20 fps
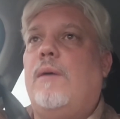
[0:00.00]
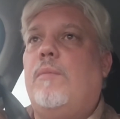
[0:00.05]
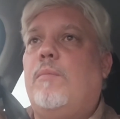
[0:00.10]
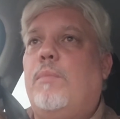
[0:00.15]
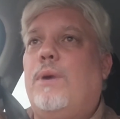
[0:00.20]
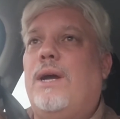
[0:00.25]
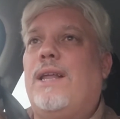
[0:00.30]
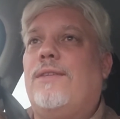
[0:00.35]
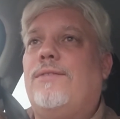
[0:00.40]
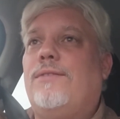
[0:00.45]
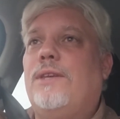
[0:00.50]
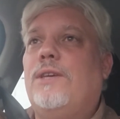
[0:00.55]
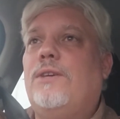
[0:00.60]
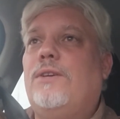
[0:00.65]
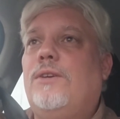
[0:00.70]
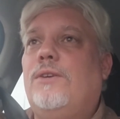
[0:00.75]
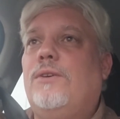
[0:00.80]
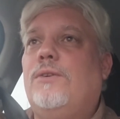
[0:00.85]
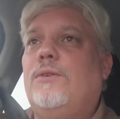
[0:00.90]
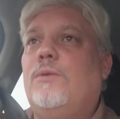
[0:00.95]
but I
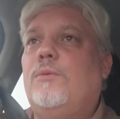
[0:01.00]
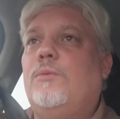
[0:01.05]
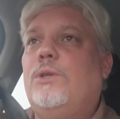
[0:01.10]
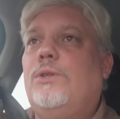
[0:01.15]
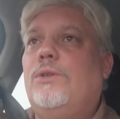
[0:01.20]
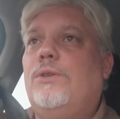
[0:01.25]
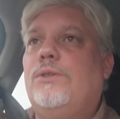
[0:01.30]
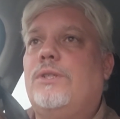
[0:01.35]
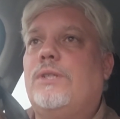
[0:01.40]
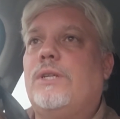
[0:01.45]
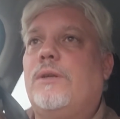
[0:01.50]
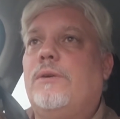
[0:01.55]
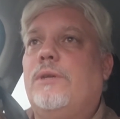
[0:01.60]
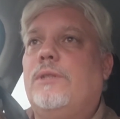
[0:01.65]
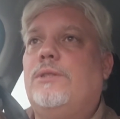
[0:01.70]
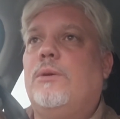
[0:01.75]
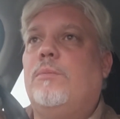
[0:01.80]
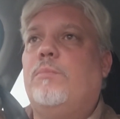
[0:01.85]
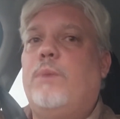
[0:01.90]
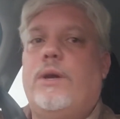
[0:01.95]
think you would do so
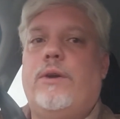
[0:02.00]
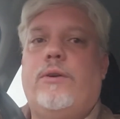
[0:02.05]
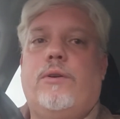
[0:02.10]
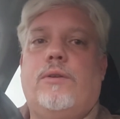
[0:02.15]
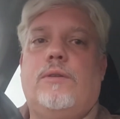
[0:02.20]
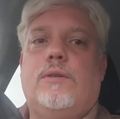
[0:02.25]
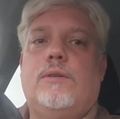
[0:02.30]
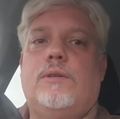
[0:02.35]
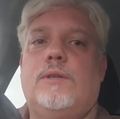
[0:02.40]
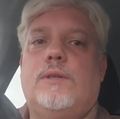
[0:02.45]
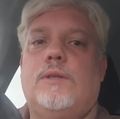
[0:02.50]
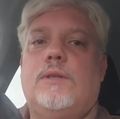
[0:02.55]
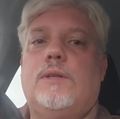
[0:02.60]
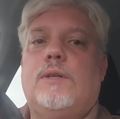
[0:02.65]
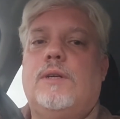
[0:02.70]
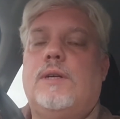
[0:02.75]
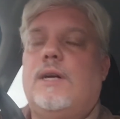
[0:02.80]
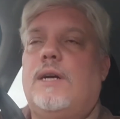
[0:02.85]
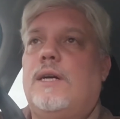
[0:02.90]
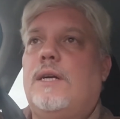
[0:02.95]
at your peril.
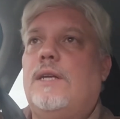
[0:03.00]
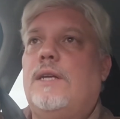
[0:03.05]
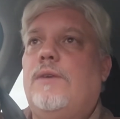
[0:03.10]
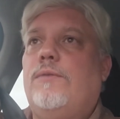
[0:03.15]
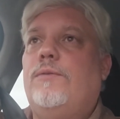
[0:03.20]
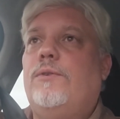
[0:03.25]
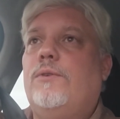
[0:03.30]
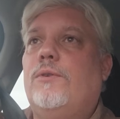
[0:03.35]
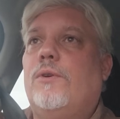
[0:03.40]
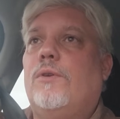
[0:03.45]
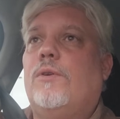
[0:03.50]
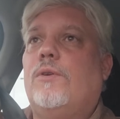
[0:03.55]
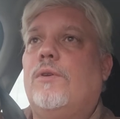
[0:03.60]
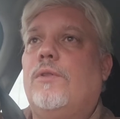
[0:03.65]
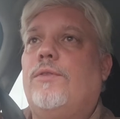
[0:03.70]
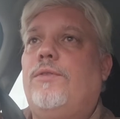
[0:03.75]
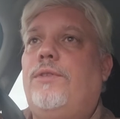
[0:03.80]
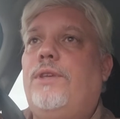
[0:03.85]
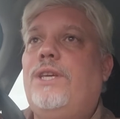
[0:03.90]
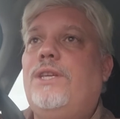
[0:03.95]
If your
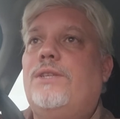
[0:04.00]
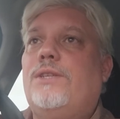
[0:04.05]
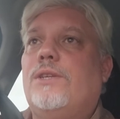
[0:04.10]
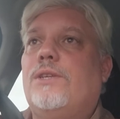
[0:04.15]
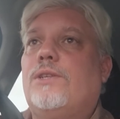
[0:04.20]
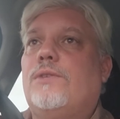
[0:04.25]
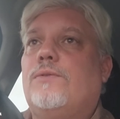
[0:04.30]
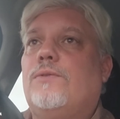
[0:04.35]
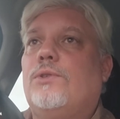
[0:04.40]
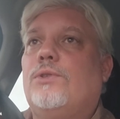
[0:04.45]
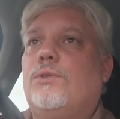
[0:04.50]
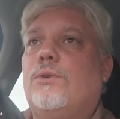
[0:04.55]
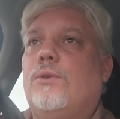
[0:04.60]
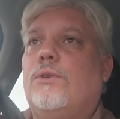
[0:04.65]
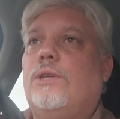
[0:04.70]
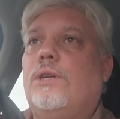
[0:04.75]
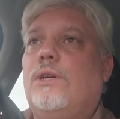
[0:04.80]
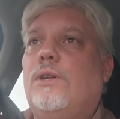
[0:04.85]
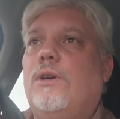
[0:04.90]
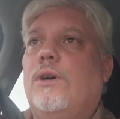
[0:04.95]
thesis for
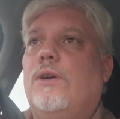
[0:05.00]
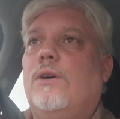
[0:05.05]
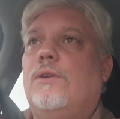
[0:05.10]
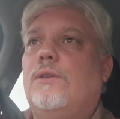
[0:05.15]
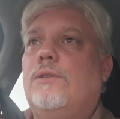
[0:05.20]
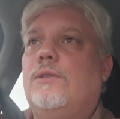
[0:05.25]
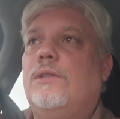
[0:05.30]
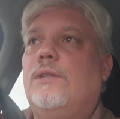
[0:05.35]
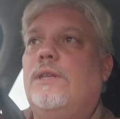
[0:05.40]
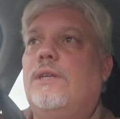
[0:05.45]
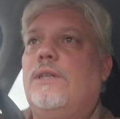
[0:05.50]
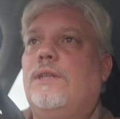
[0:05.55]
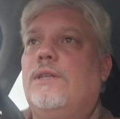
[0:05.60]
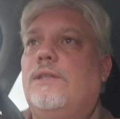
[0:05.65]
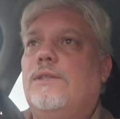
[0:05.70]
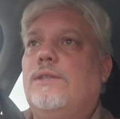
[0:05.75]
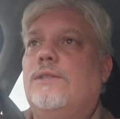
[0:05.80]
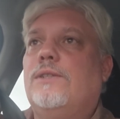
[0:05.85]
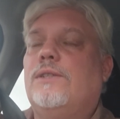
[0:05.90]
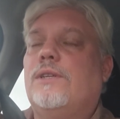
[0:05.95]
shorting gold
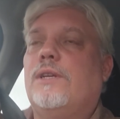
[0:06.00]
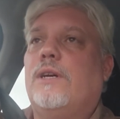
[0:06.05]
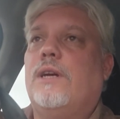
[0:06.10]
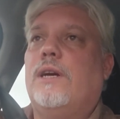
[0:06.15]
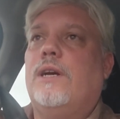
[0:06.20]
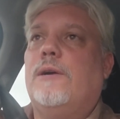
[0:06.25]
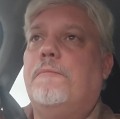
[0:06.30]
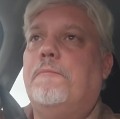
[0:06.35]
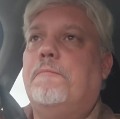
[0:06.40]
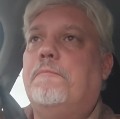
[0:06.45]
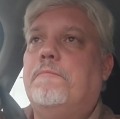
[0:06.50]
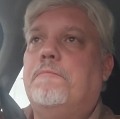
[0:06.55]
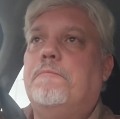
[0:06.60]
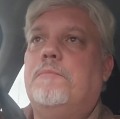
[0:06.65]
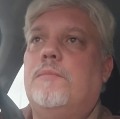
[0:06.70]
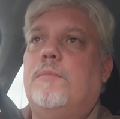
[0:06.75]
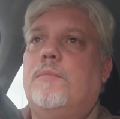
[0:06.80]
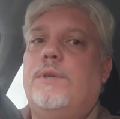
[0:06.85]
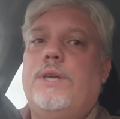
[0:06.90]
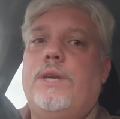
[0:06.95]
is
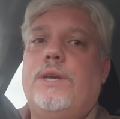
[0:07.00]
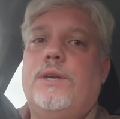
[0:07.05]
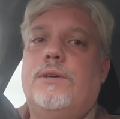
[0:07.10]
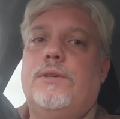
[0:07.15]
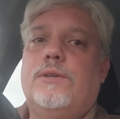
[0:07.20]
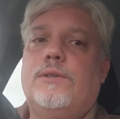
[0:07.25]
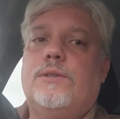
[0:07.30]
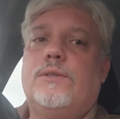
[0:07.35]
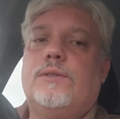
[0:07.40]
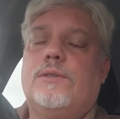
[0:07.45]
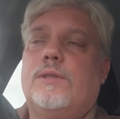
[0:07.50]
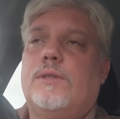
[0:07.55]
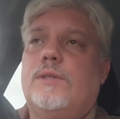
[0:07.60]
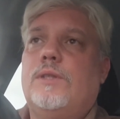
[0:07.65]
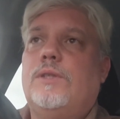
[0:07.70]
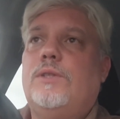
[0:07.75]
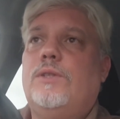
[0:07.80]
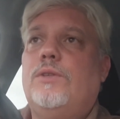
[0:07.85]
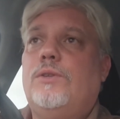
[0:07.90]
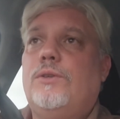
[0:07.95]
the yield,
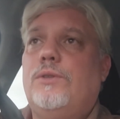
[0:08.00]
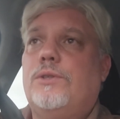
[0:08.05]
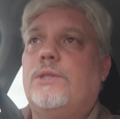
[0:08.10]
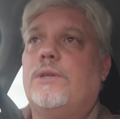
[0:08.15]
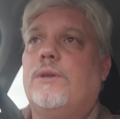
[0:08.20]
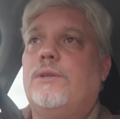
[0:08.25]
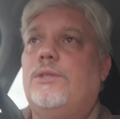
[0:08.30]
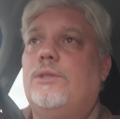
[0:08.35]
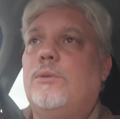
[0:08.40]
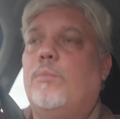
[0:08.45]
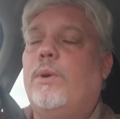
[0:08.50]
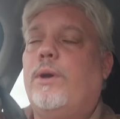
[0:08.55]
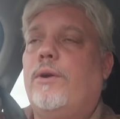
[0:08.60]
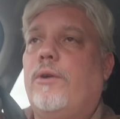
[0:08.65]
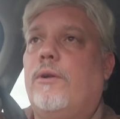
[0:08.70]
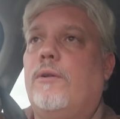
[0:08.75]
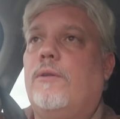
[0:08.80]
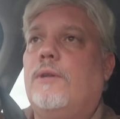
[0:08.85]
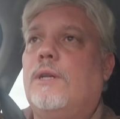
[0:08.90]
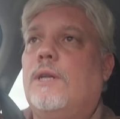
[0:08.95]
you do so at your peril.